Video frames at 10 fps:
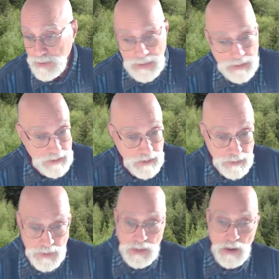These
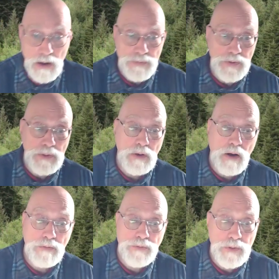systems can often
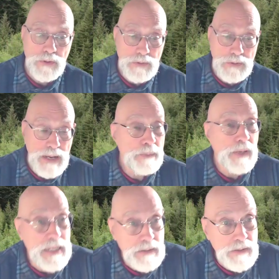offer
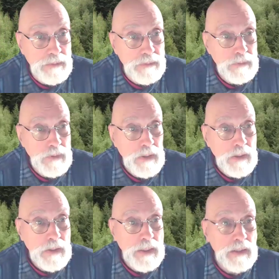templates.
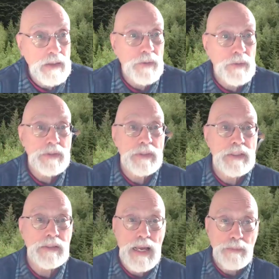In other words,
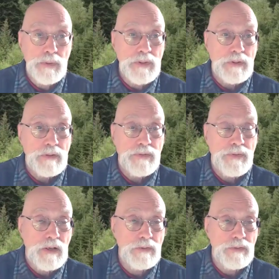examples
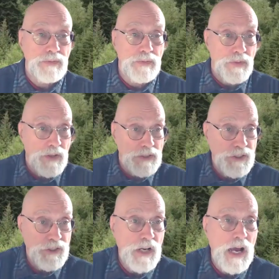of the
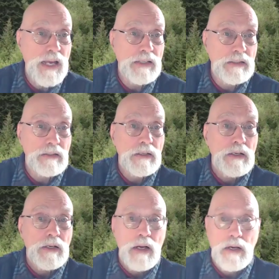style
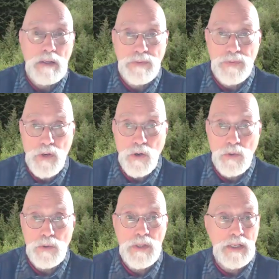of
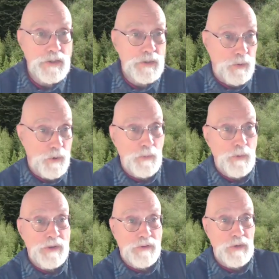code that is
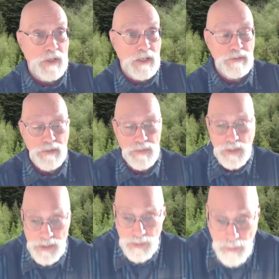appropriate for a given
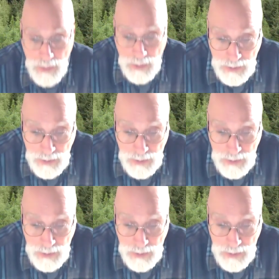function.